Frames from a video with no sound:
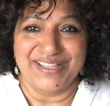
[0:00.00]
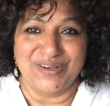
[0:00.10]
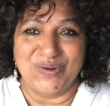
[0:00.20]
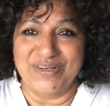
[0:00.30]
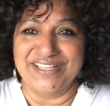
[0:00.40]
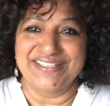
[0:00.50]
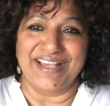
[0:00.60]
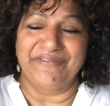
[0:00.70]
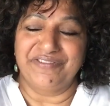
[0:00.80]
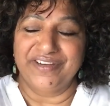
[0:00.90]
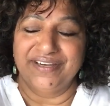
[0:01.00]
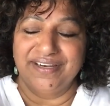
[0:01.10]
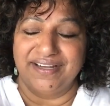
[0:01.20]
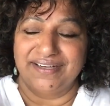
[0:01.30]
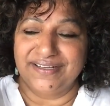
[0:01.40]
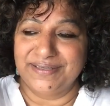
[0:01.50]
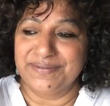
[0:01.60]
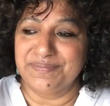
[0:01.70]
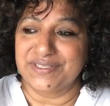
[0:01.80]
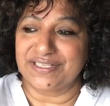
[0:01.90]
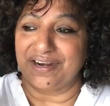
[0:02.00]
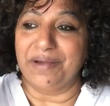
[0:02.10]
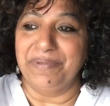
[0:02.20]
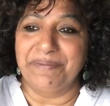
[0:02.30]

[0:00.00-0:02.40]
The golden saffron scrub